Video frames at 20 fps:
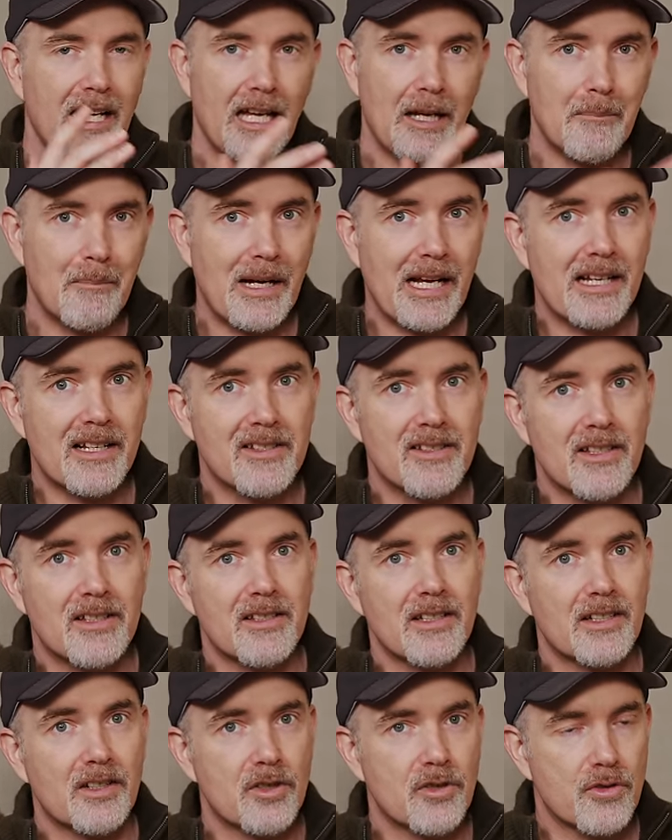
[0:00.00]
It makes
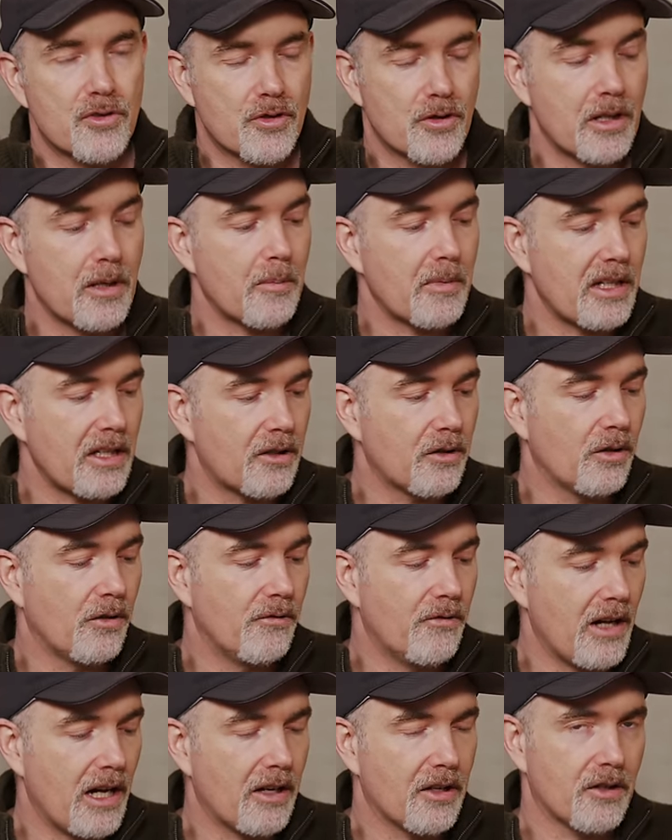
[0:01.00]
this extremely good
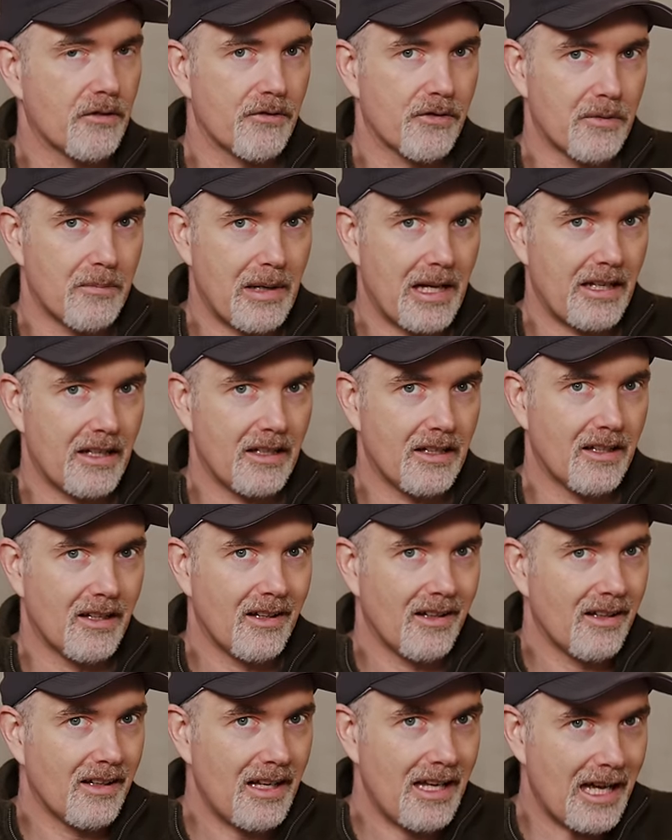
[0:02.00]
value for money.
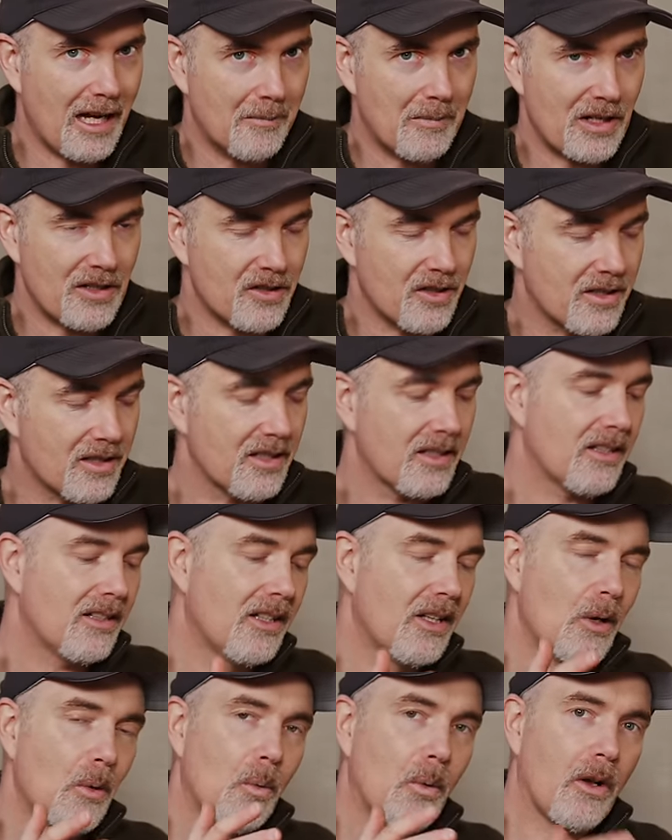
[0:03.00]
How much is it?
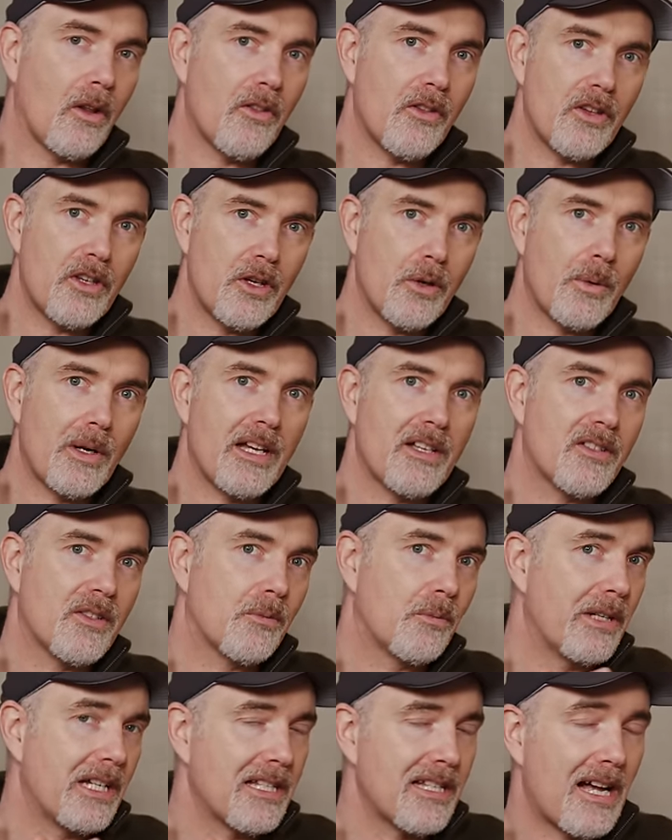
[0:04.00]
Well, in the US,
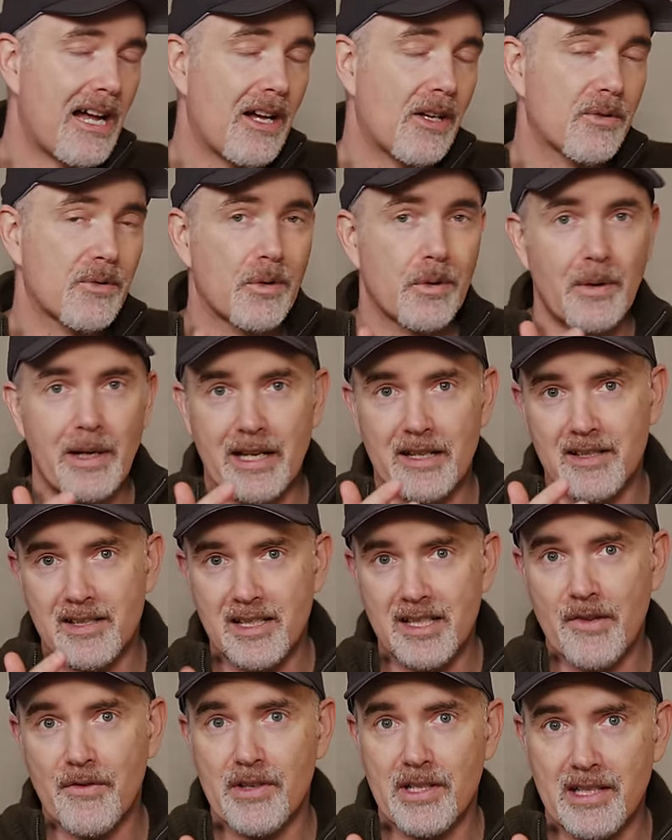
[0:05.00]
it retails for around
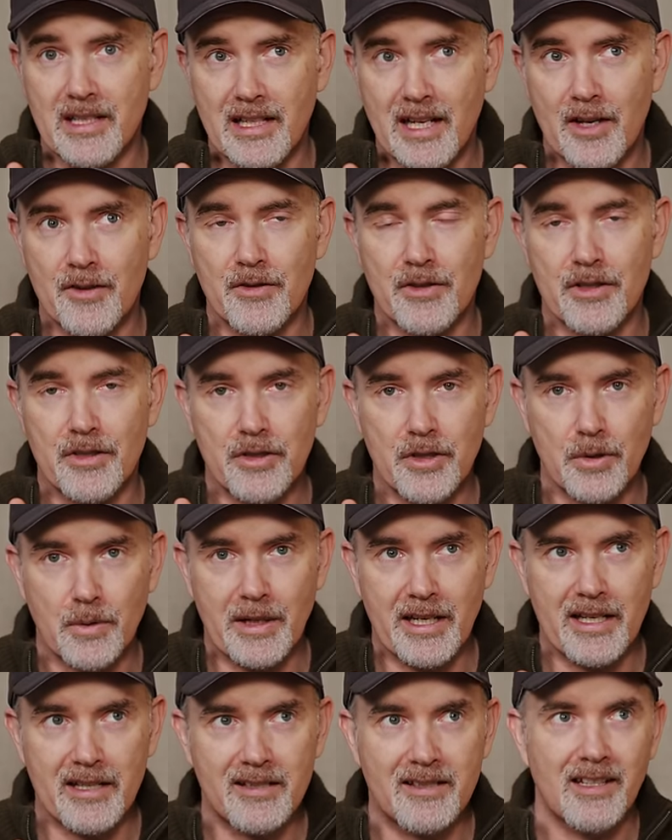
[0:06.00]
$1,700
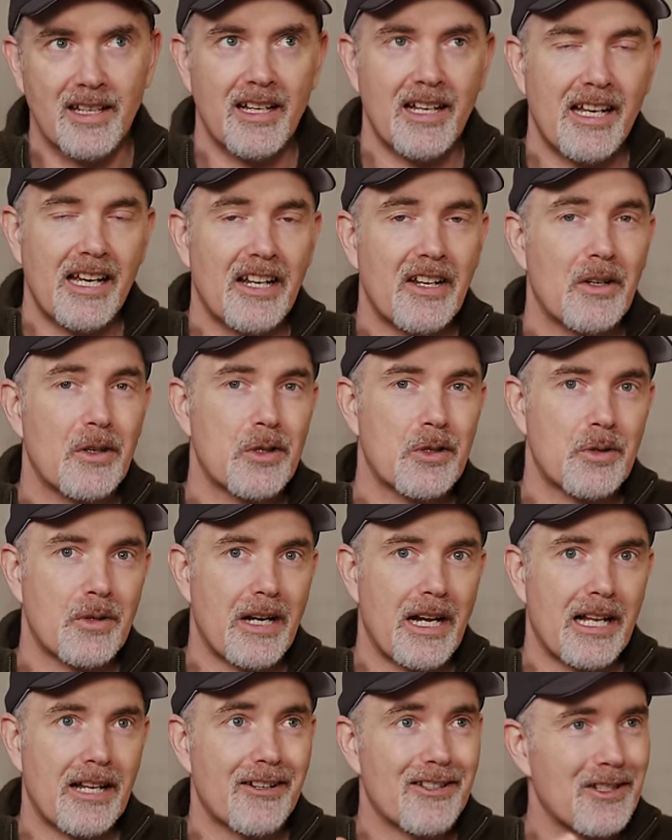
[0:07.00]
US, and in
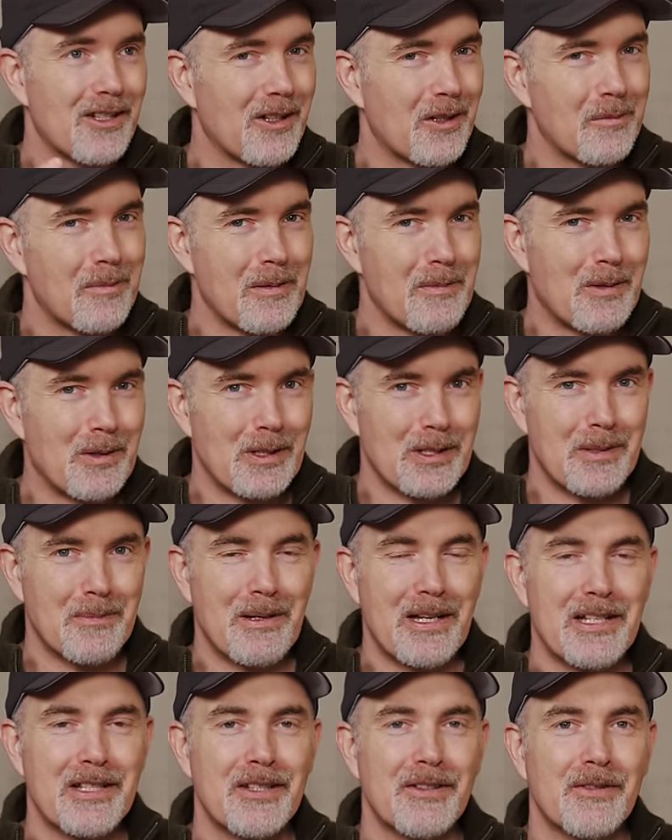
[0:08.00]
Australia, it's a little bit more
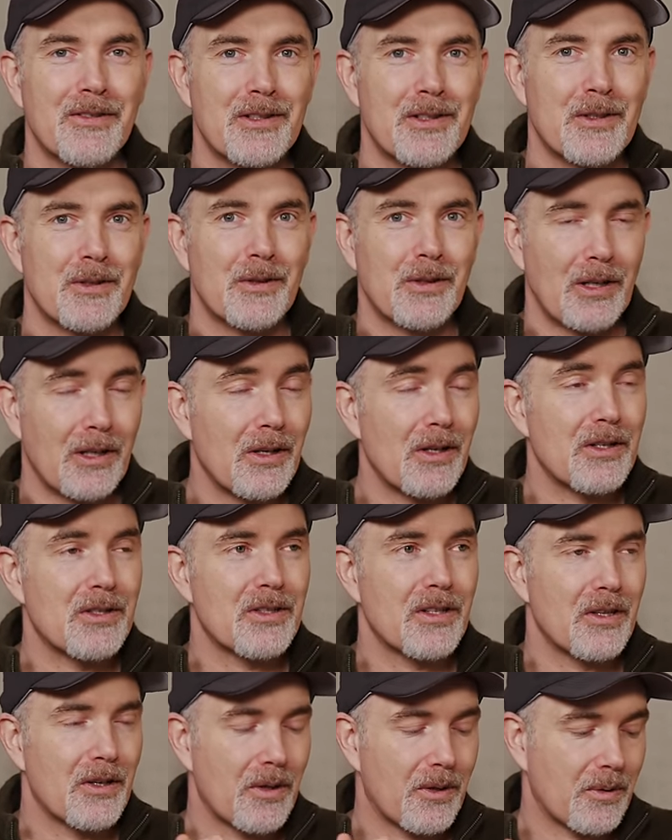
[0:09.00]
expensive. It's
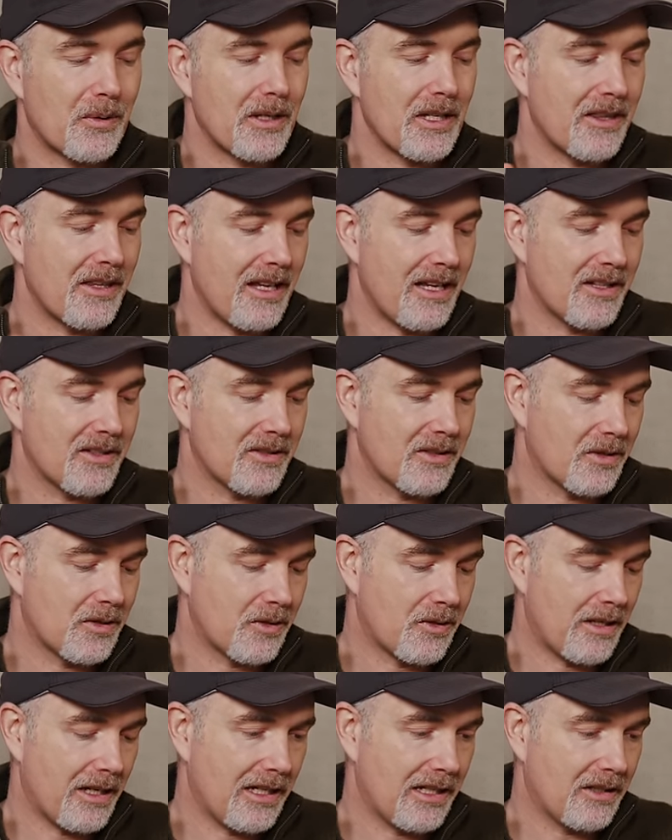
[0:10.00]
close to the $3,000
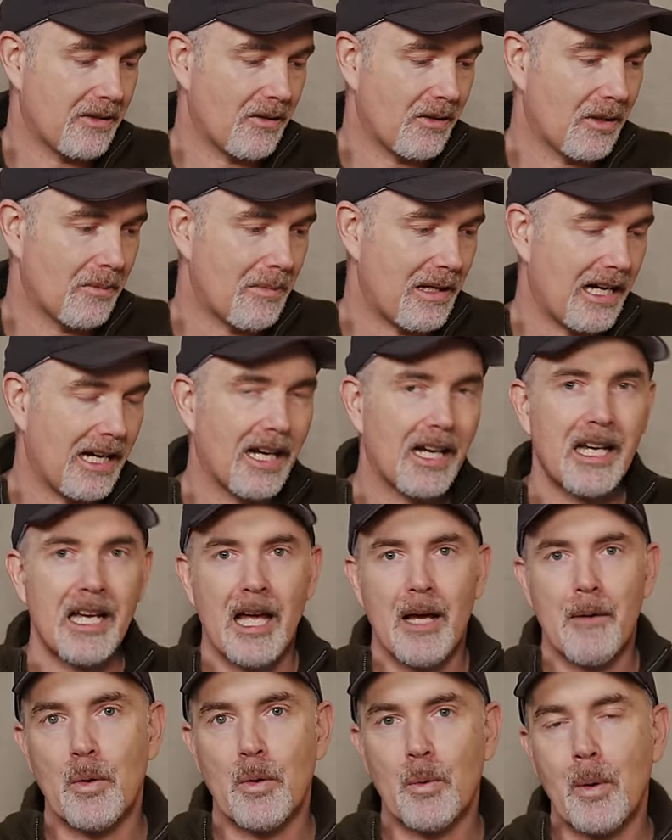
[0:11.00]
Australian mark.
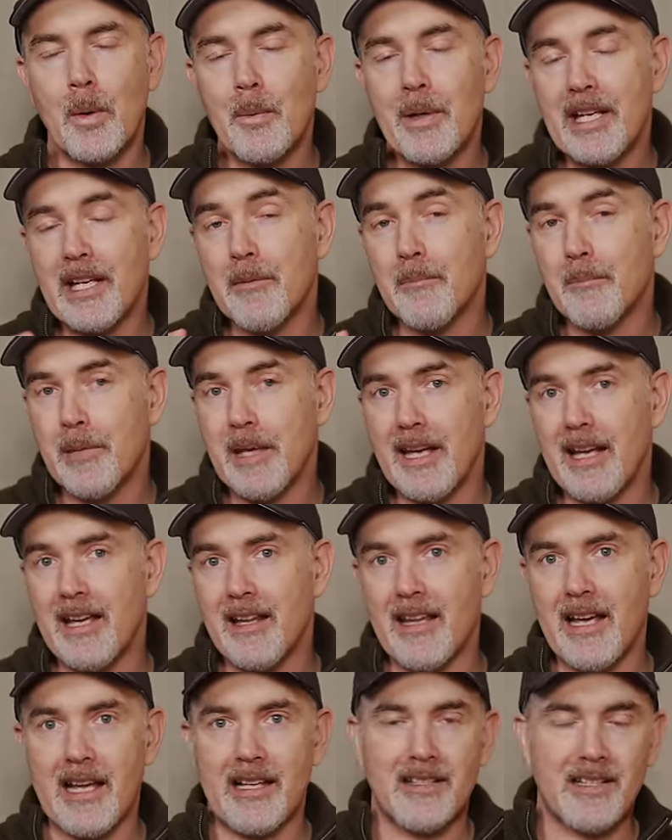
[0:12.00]
But when we
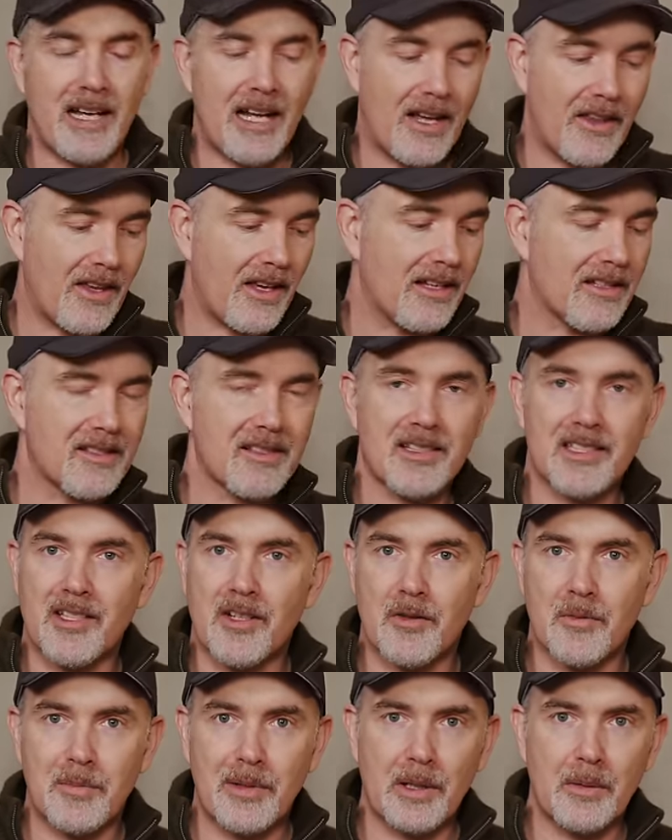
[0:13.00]
compare that to other
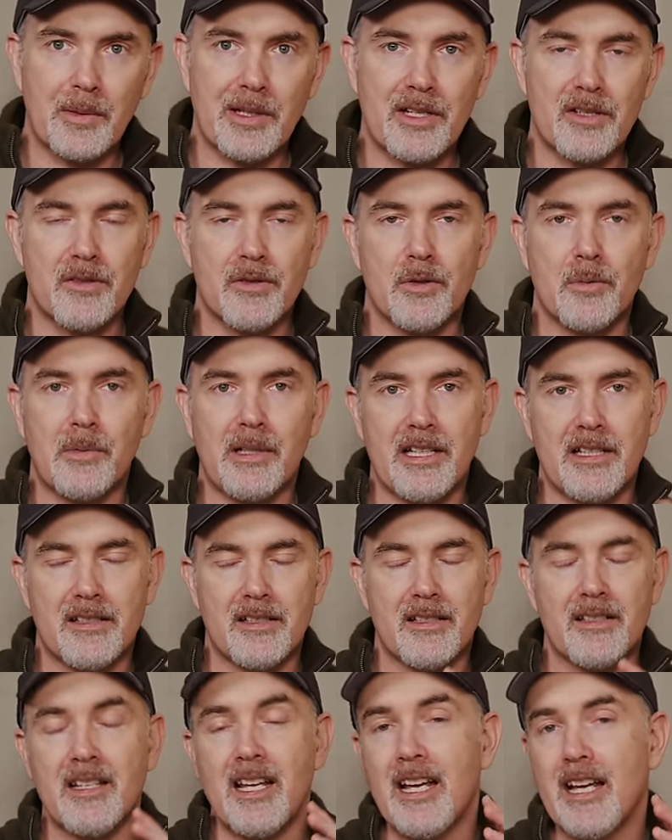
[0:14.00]
600mm zoom
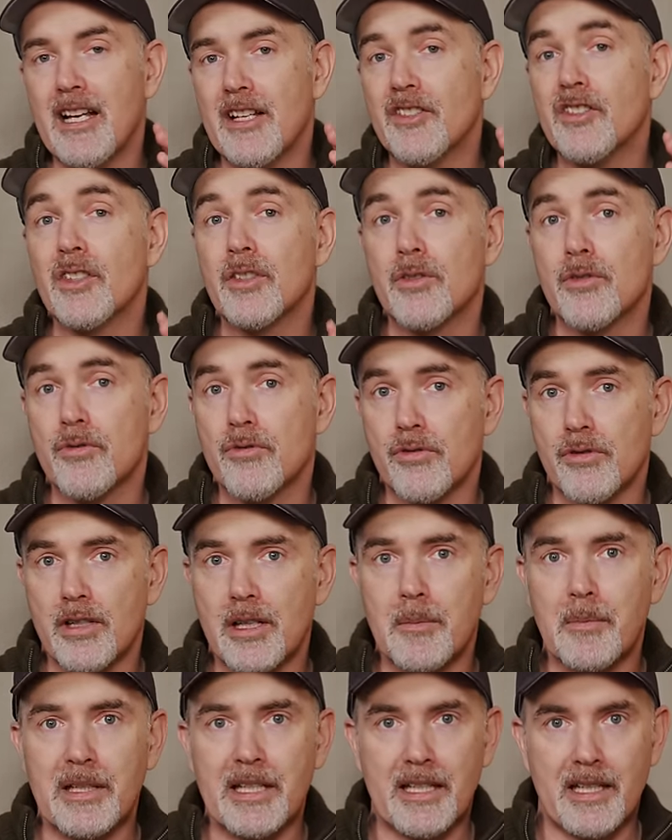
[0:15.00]
lenses, it's
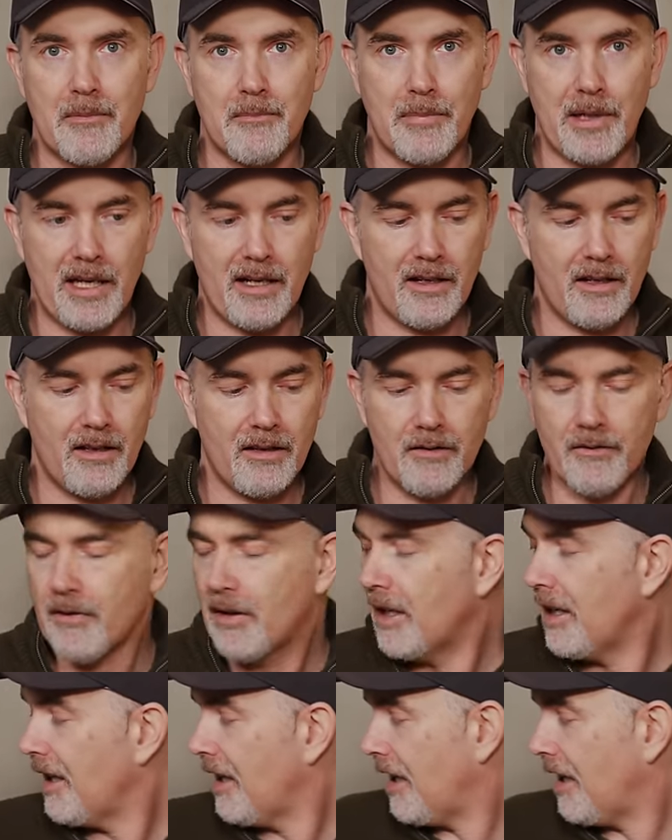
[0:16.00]
extremely competitive.